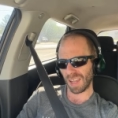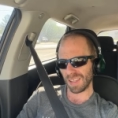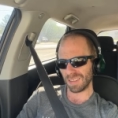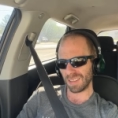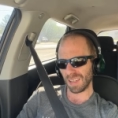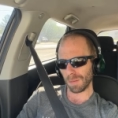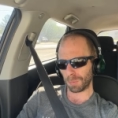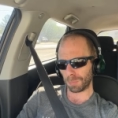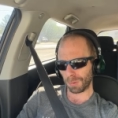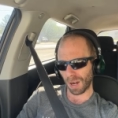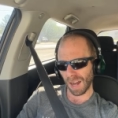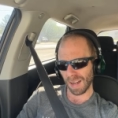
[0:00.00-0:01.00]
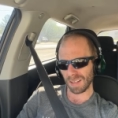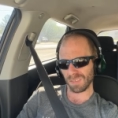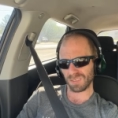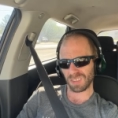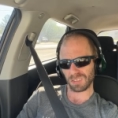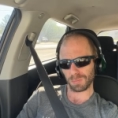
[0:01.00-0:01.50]
and the impropriety
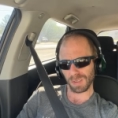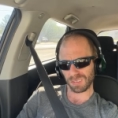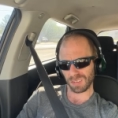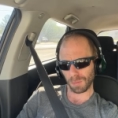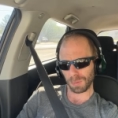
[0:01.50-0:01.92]
of dismissing